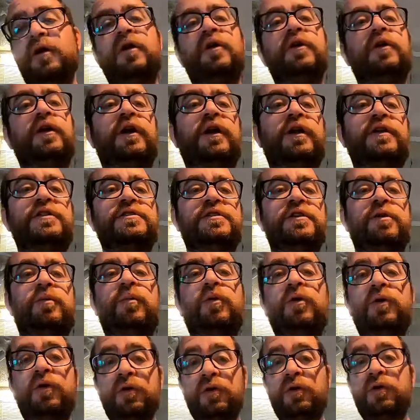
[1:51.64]
You're going to need
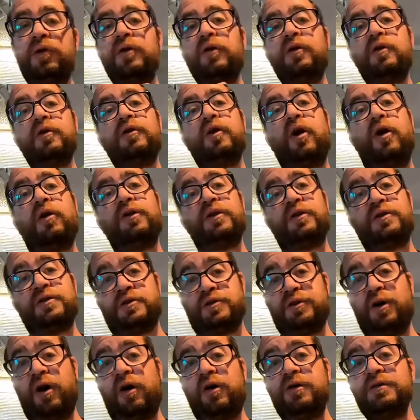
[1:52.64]
some garlic
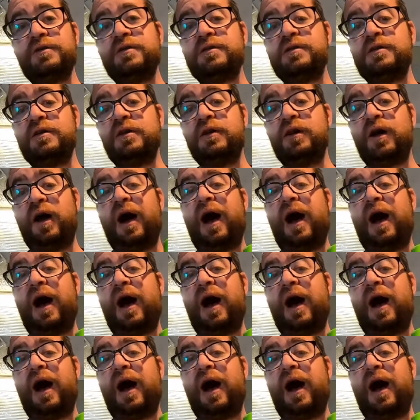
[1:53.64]
salt.